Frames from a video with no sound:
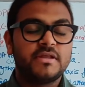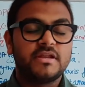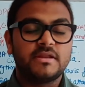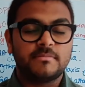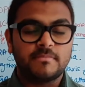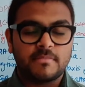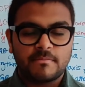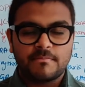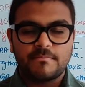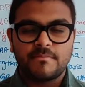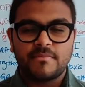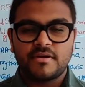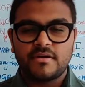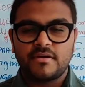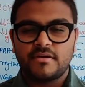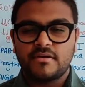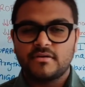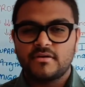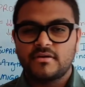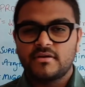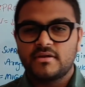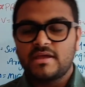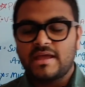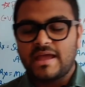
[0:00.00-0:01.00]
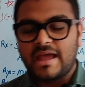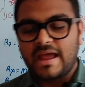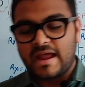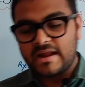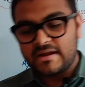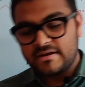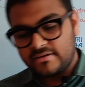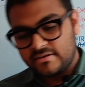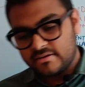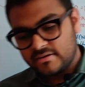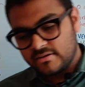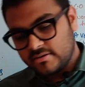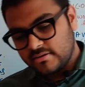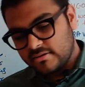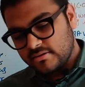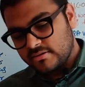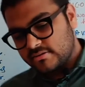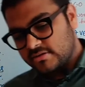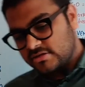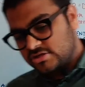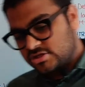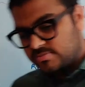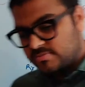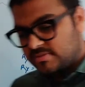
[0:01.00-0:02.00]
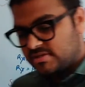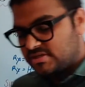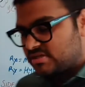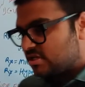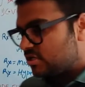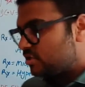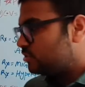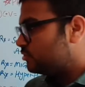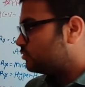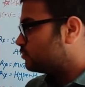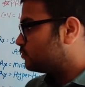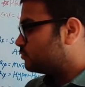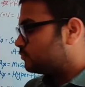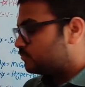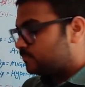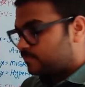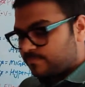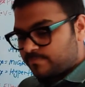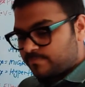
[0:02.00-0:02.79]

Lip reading: remembered, and let me tell you,